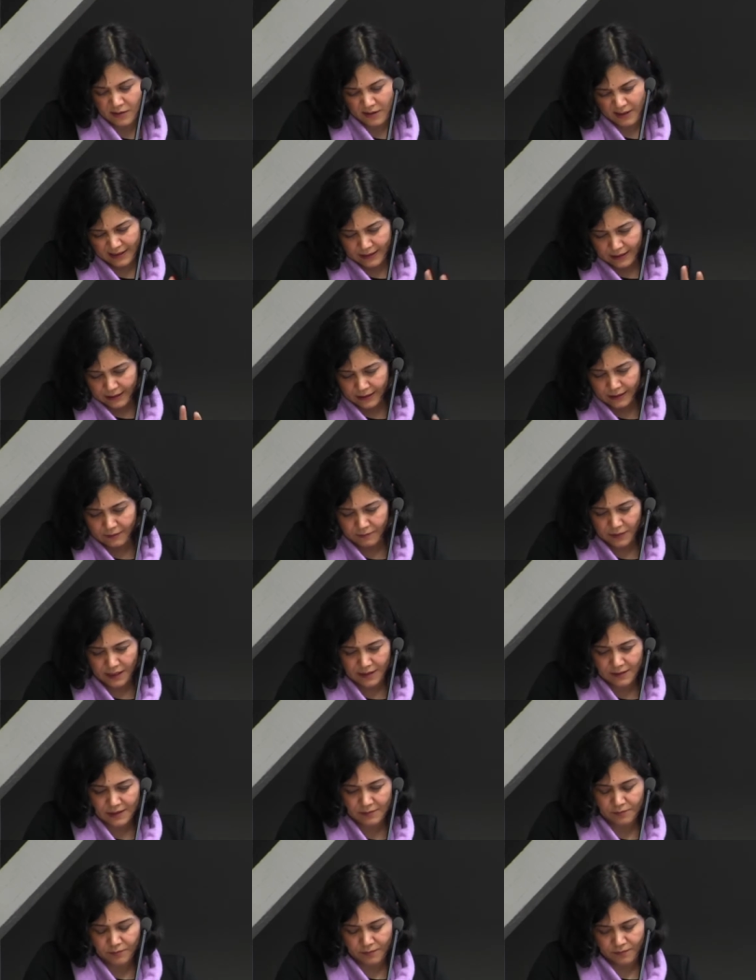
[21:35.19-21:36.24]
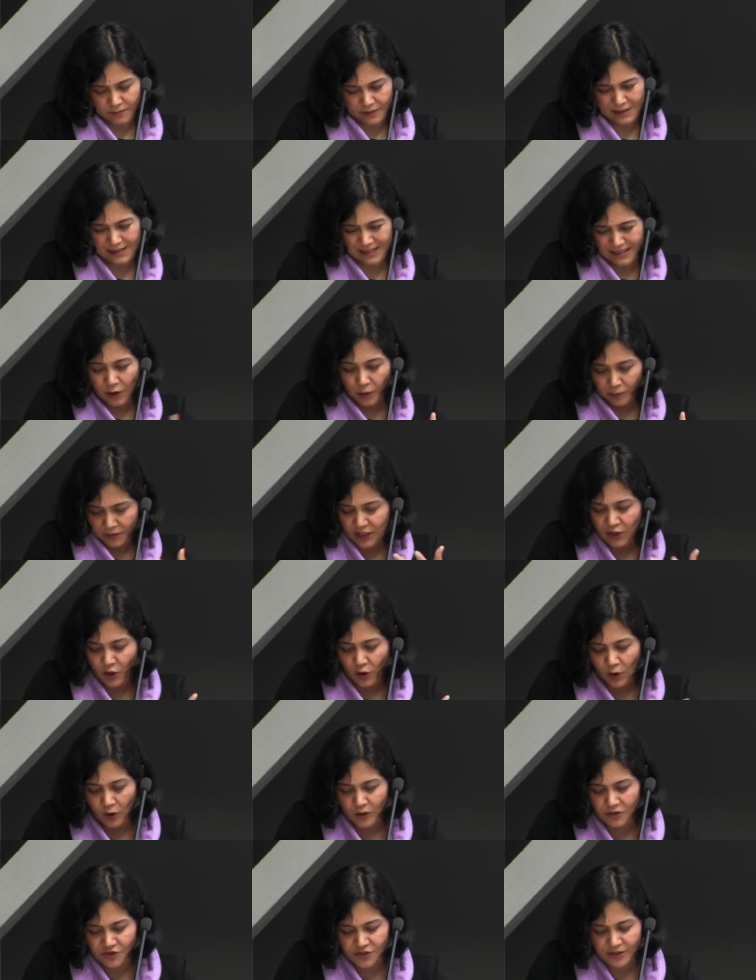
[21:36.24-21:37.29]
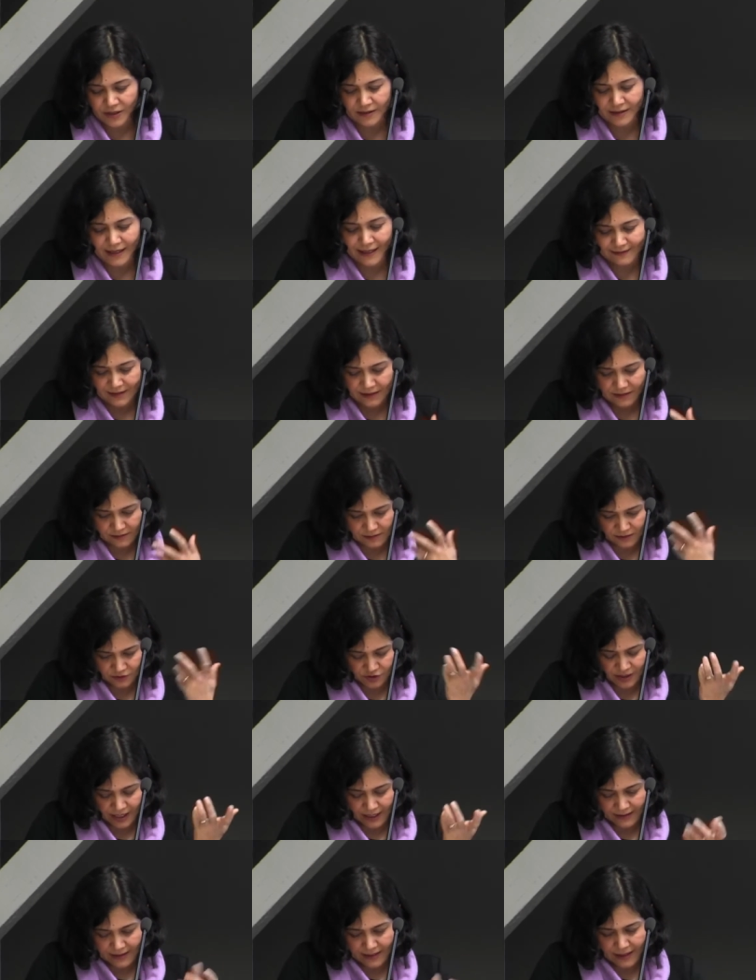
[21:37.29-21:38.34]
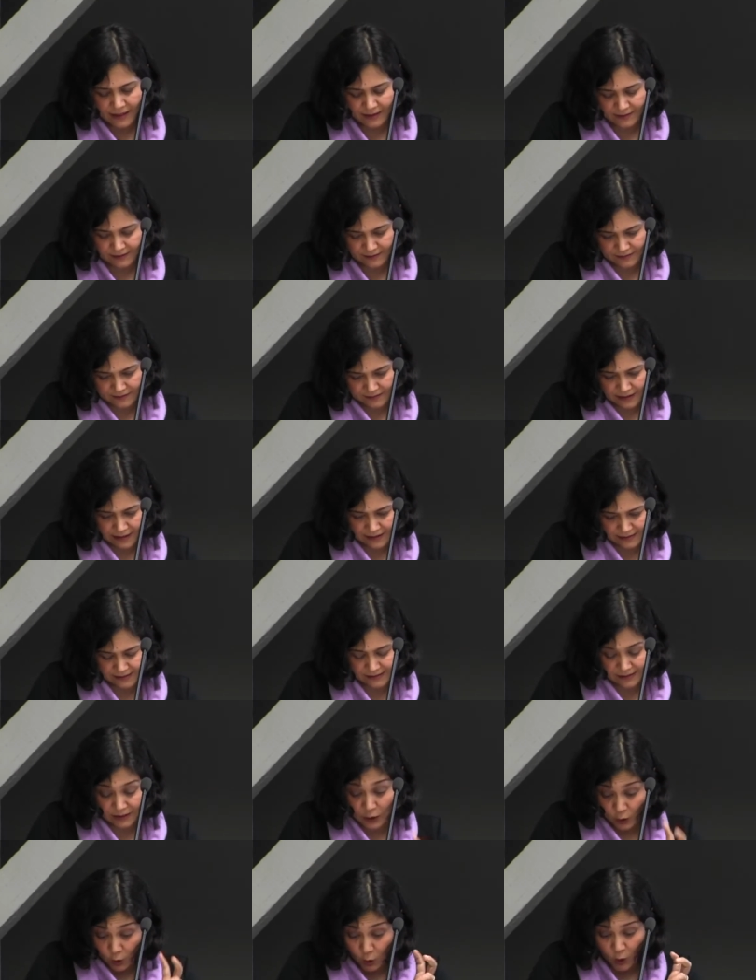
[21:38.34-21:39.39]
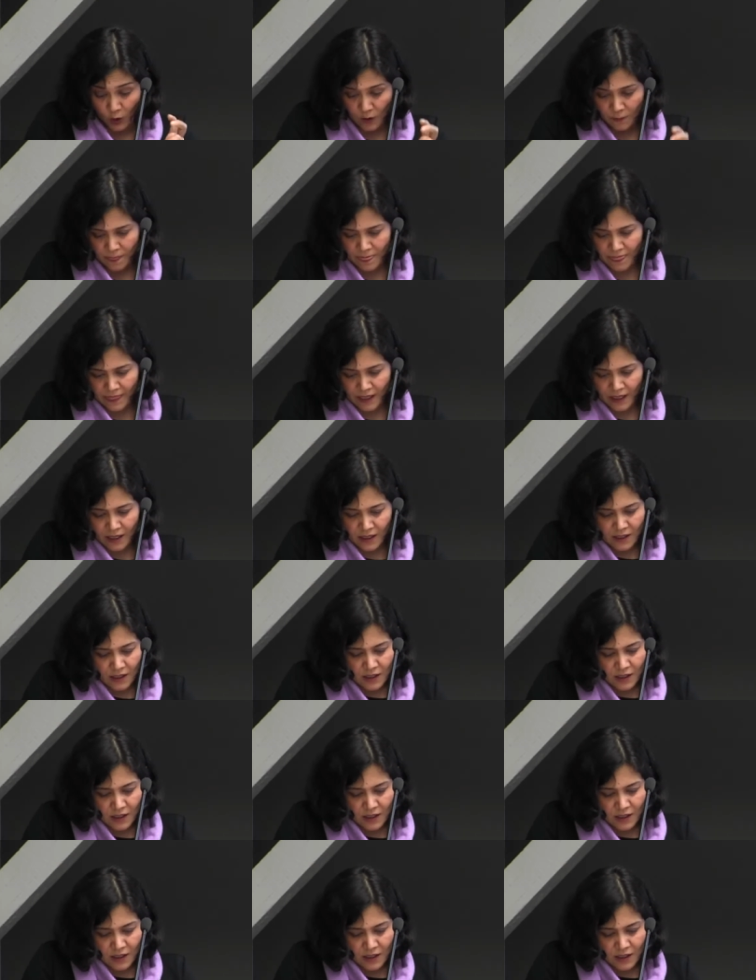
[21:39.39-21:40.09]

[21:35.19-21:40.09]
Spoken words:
Here he means Islamic culture rather than Sharia as law.